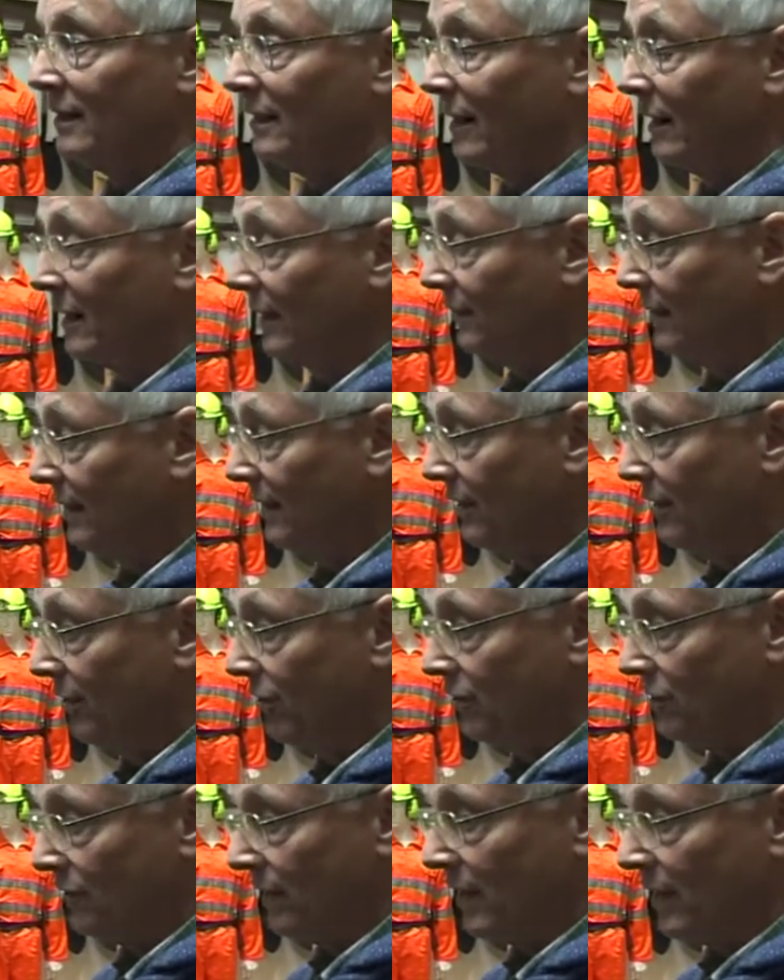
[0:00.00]
and I think a
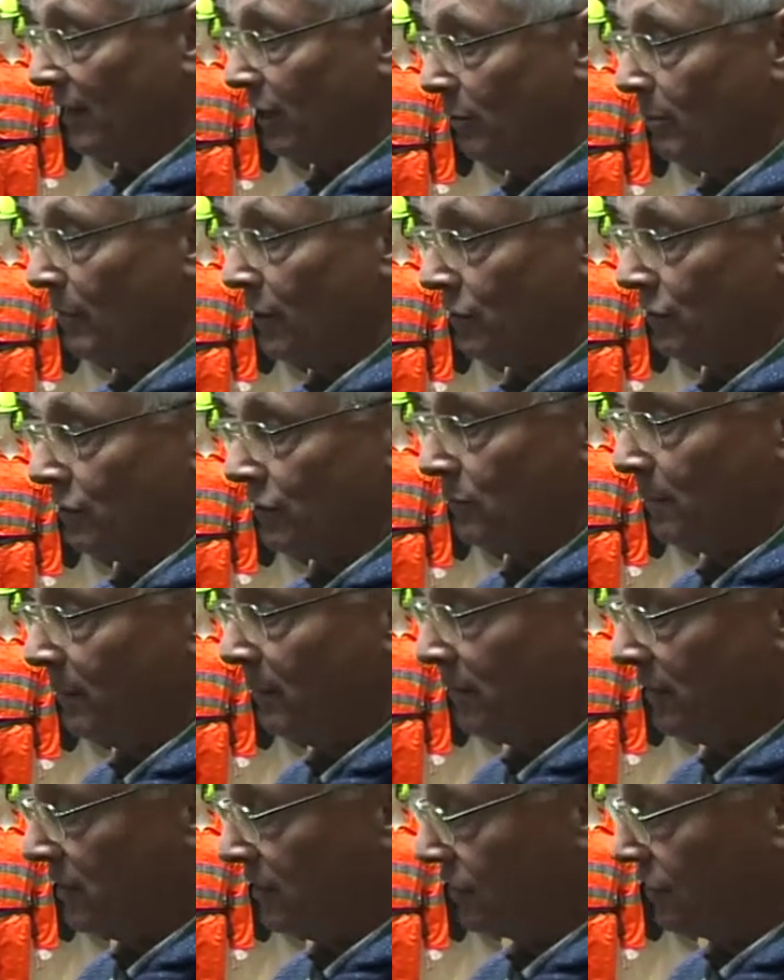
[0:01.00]
lot of that camaraderie
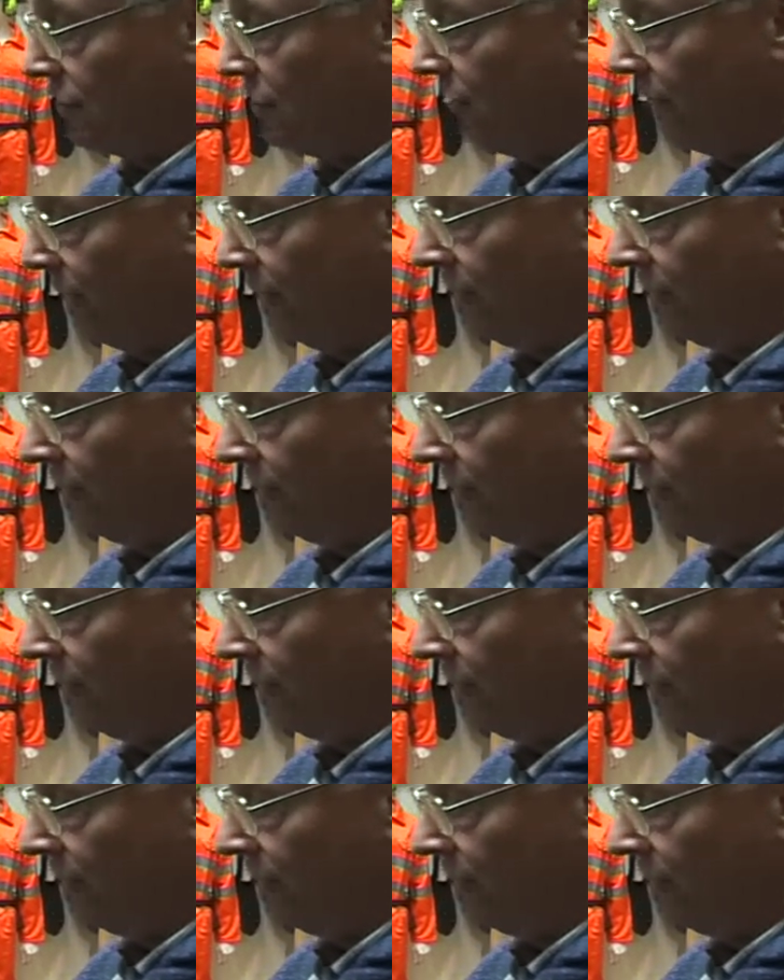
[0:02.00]
spirit has gone.